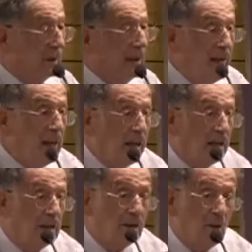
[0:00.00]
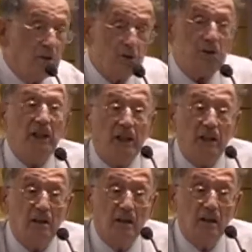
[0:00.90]
He, not
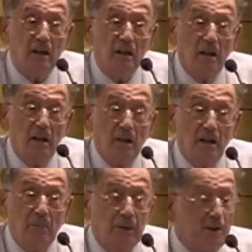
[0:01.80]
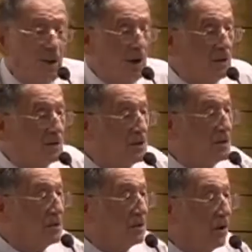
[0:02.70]
she.
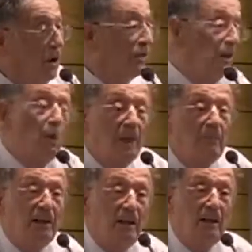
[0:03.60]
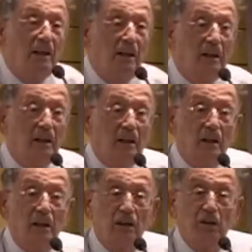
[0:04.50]
Because overwhelmingly,
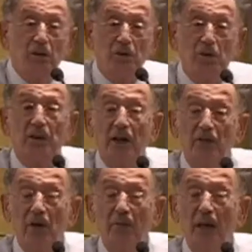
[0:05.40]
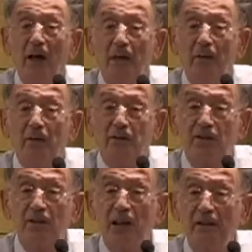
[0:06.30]
Judaism, like
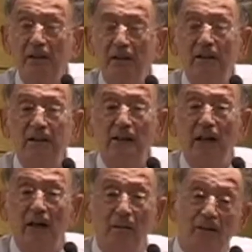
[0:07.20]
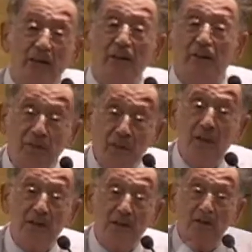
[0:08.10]
Christianity and Islam, is anti
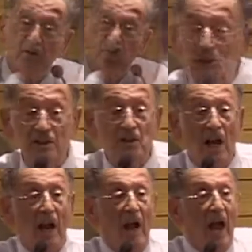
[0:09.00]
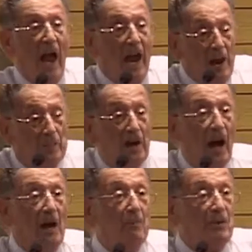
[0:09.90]
feminist. So it's
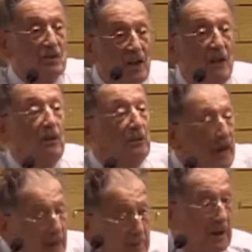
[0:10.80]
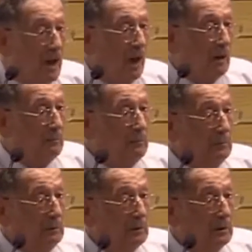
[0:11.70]
Abraham, the son of Abraham,